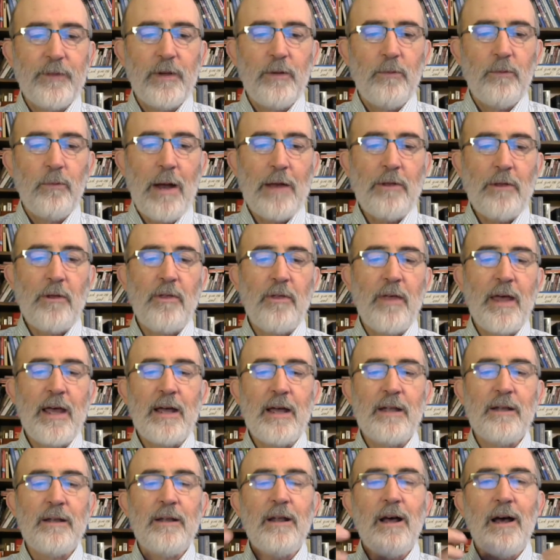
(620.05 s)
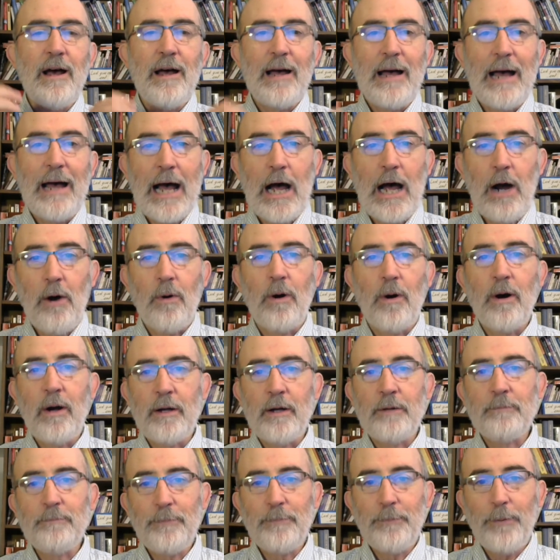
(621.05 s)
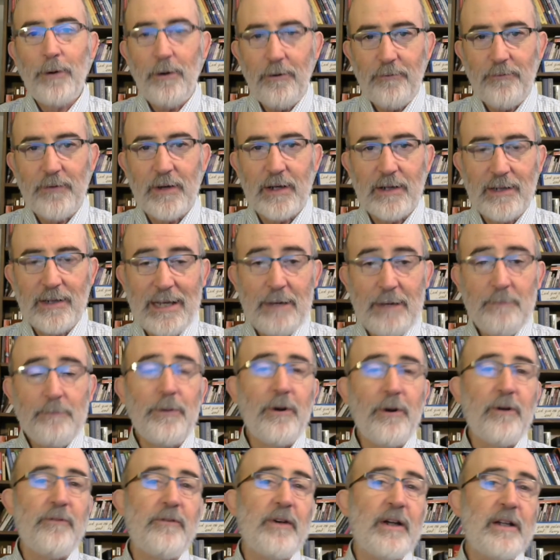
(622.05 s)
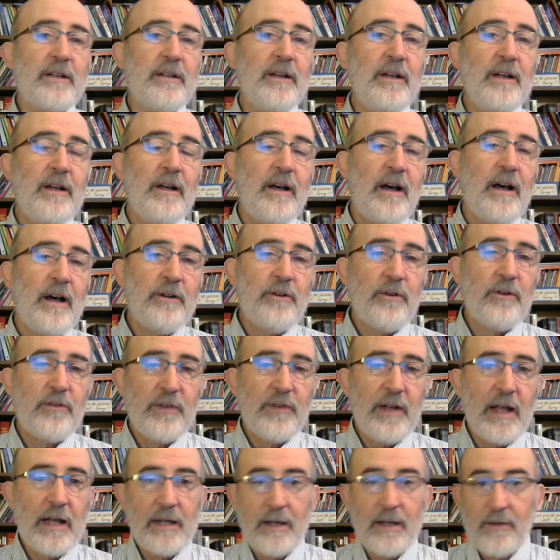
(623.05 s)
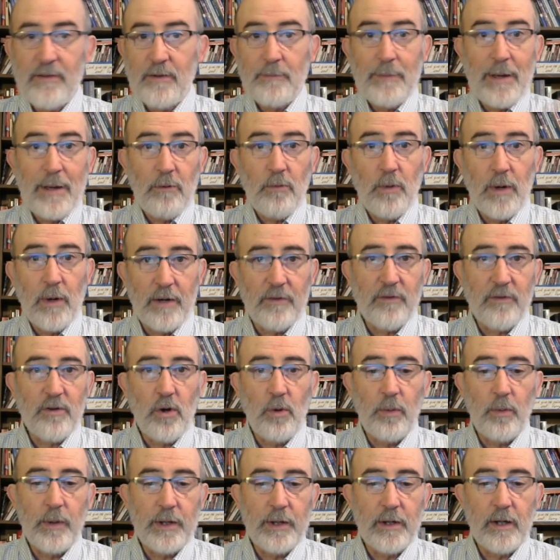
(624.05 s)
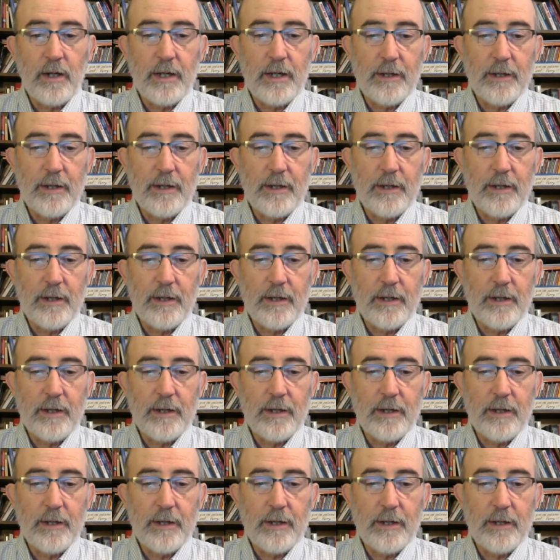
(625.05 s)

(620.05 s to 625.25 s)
rather than our imperfect understandings about what is going on.